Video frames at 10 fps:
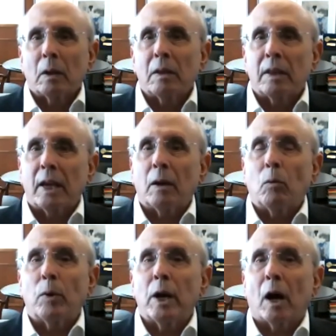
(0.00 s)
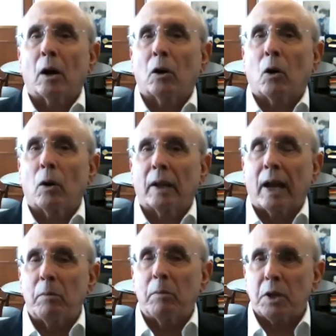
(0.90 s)
The We Are Coral
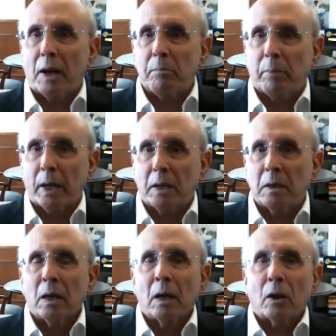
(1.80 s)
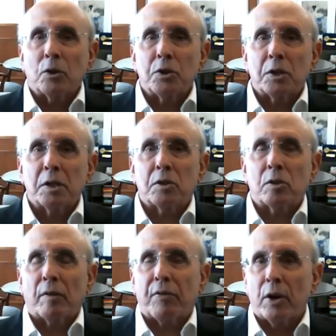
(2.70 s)
Gables campaign
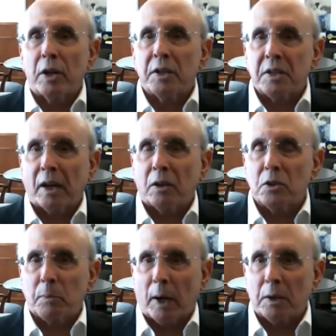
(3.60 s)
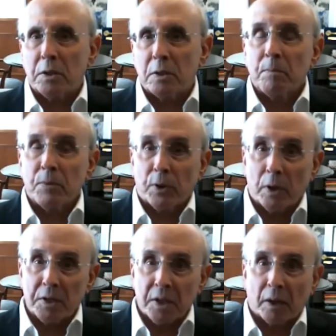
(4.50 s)
consists of 30-second spots,
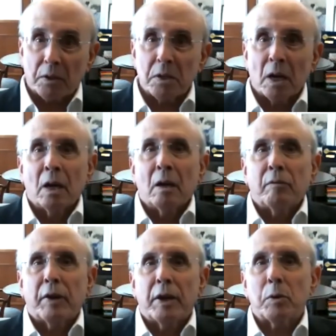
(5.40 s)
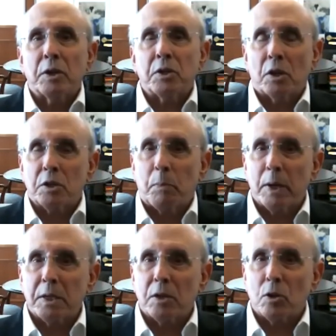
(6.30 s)
30 seconds, featuring such
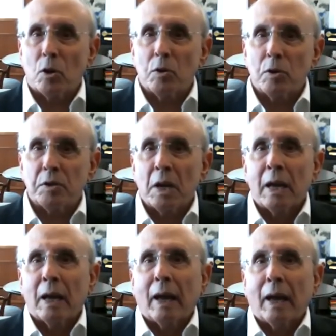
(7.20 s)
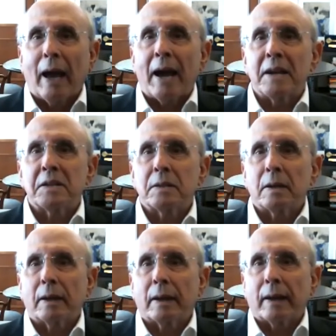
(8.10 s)
business owners as
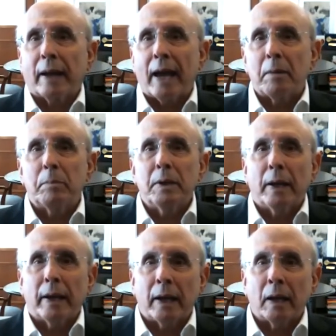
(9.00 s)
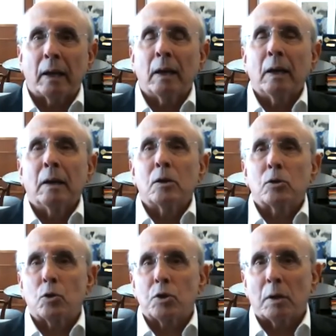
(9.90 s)
Abe Ing,
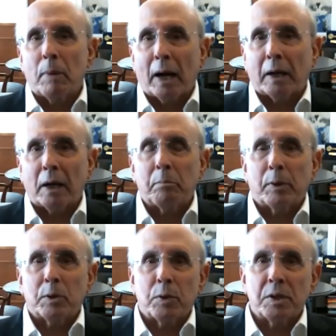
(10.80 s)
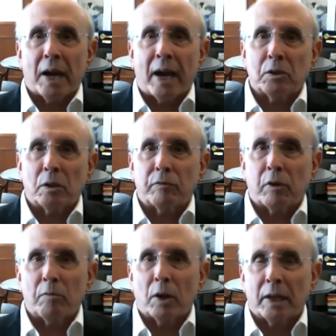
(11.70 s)
Sushimaki, Patricia Anton
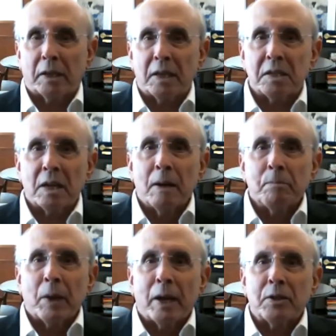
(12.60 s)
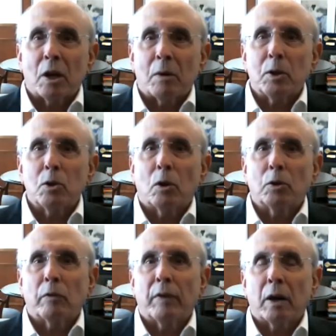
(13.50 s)
from Violetas, and someone you
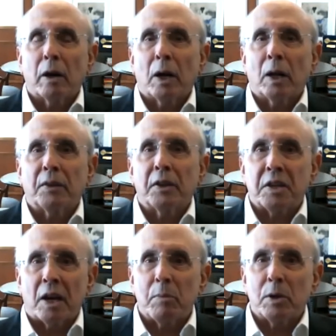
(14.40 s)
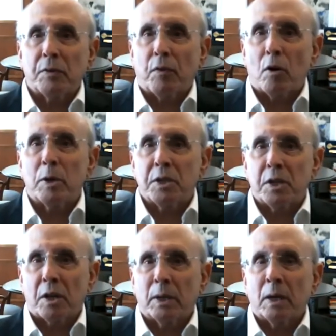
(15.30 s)
all know very well, the Chamber's former
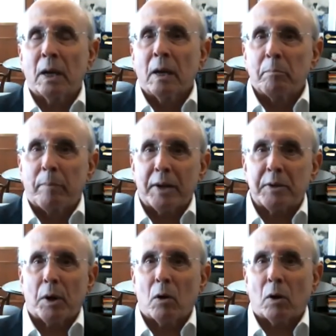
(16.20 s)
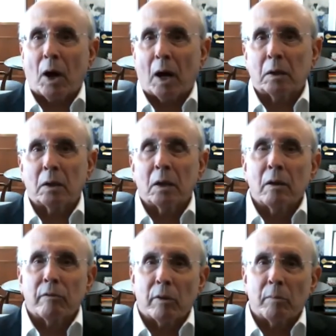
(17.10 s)
chairman, Patrick O'Connell
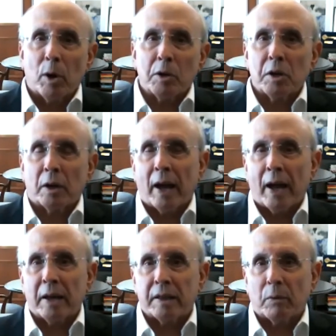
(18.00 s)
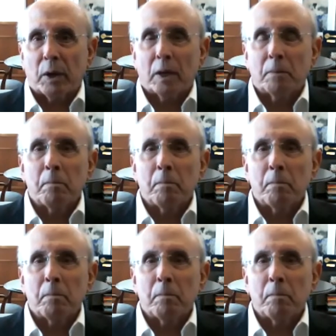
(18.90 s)
from Berkshire Hathaway.